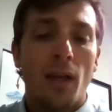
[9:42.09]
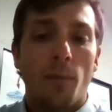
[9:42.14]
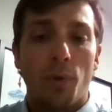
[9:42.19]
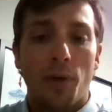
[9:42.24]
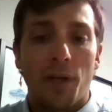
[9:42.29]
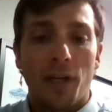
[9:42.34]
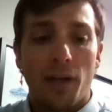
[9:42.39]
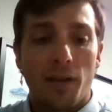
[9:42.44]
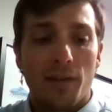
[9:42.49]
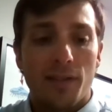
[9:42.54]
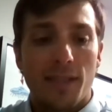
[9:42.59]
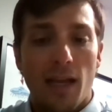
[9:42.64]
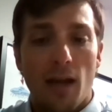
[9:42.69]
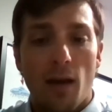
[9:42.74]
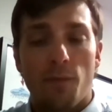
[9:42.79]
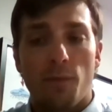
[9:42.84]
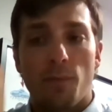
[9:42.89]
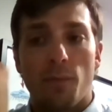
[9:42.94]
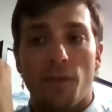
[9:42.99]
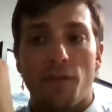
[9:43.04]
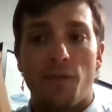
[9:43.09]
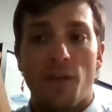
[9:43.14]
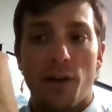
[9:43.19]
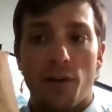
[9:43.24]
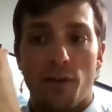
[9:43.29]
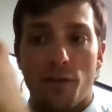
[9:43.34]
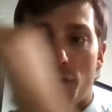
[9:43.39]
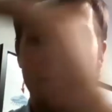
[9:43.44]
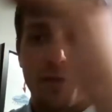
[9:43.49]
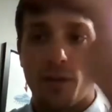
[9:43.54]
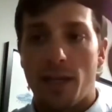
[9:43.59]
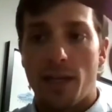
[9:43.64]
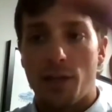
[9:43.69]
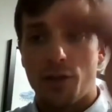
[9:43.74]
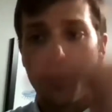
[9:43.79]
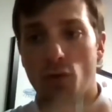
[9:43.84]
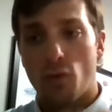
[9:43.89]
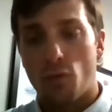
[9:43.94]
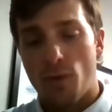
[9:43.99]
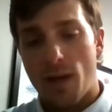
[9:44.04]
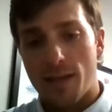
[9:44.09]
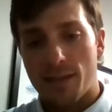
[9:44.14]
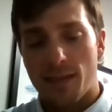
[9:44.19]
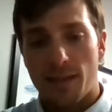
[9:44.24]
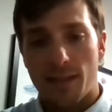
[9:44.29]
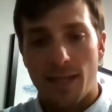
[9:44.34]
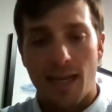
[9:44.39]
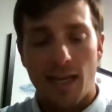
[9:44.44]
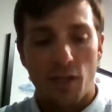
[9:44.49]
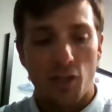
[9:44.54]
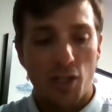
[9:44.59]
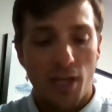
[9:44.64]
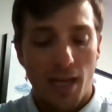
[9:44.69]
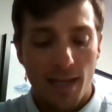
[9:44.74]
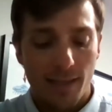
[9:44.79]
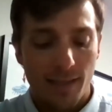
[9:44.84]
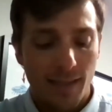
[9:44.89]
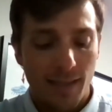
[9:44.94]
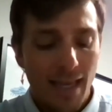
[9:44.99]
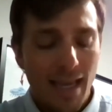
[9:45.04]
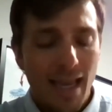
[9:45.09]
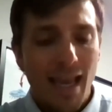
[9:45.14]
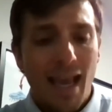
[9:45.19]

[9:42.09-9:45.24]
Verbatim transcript: bringing us down from a fight or flight to a rest and digest.